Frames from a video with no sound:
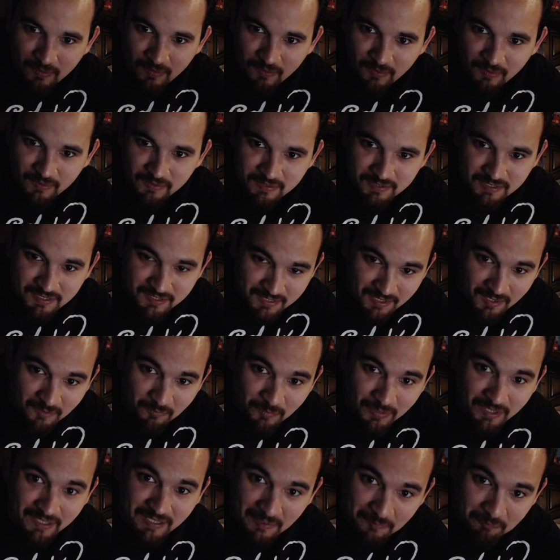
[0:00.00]

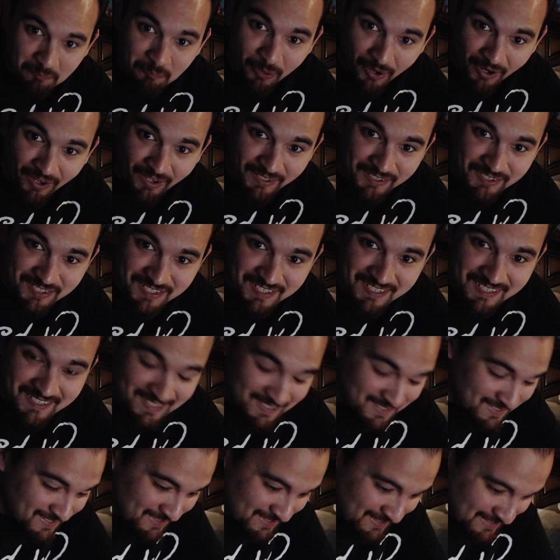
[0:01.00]
Somebody punched
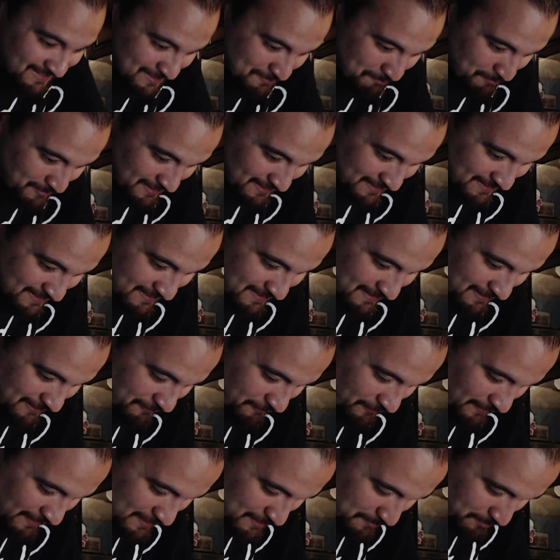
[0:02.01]
this PC
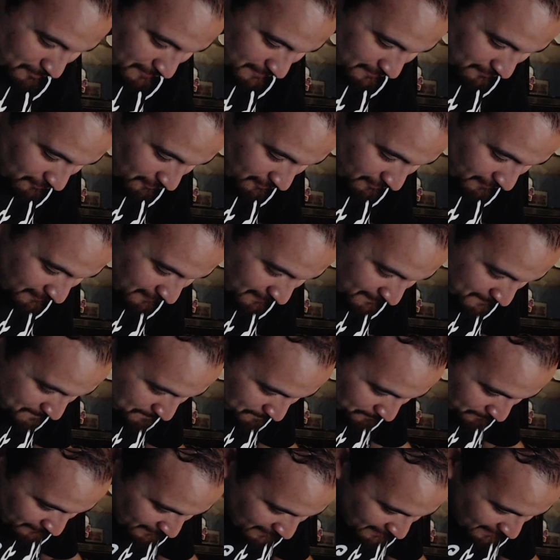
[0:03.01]
faceplate. Look,
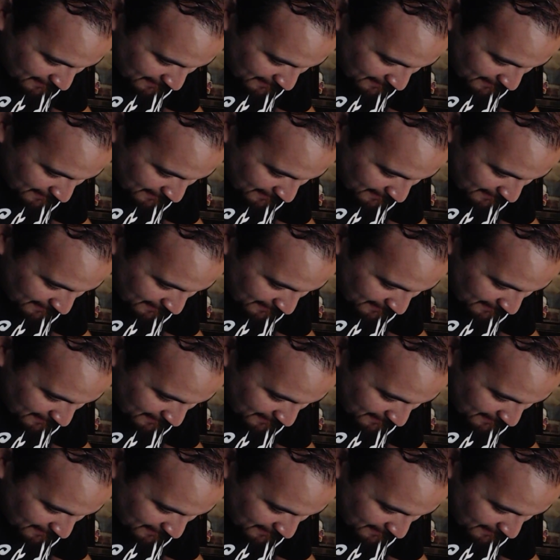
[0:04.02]
I